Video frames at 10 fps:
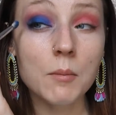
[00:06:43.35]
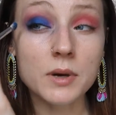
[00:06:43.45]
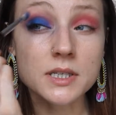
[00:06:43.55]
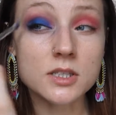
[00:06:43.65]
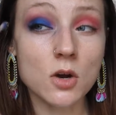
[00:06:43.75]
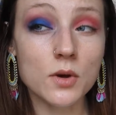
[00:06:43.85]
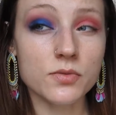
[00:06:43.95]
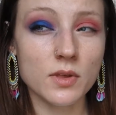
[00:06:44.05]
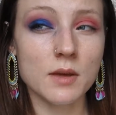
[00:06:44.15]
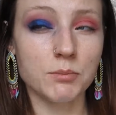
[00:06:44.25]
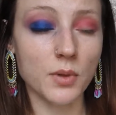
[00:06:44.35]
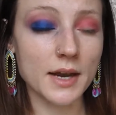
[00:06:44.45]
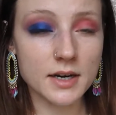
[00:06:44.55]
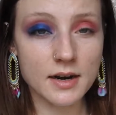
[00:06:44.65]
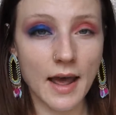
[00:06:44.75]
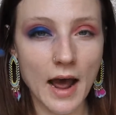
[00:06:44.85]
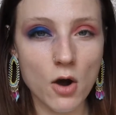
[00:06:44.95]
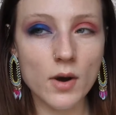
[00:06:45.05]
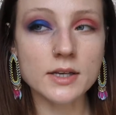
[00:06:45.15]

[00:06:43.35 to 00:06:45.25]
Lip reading: but still with it blending it out,